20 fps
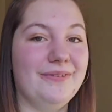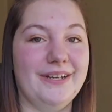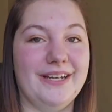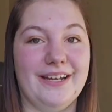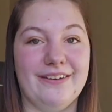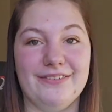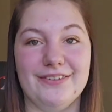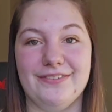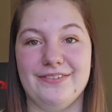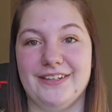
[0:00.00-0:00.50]
we
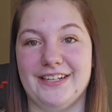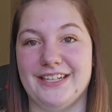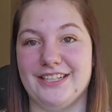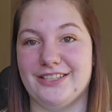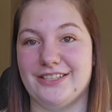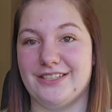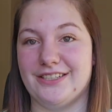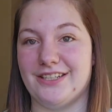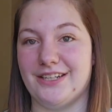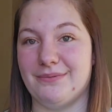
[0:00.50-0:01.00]
never
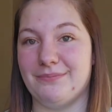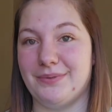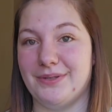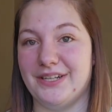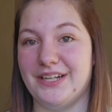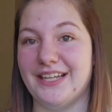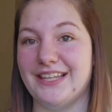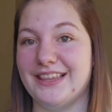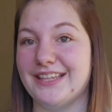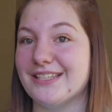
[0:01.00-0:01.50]
finished
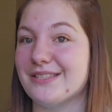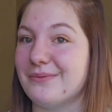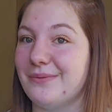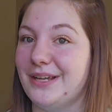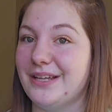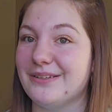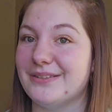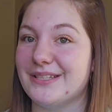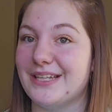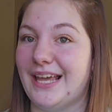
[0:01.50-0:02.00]
putting this
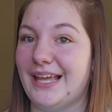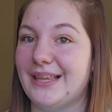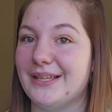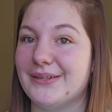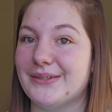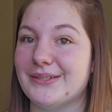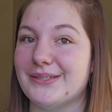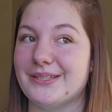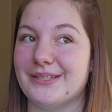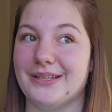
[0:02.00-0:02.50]
whale
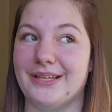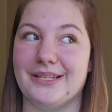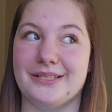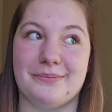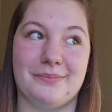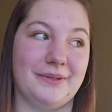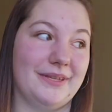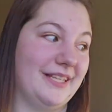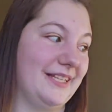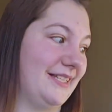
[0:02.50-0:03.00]
together, so
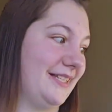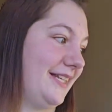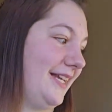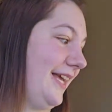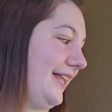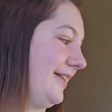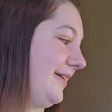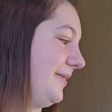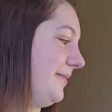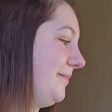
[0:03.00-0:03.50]
let's put this
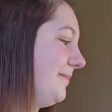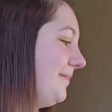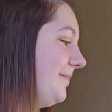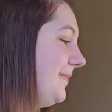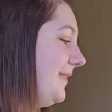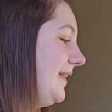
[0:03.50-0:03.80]
together.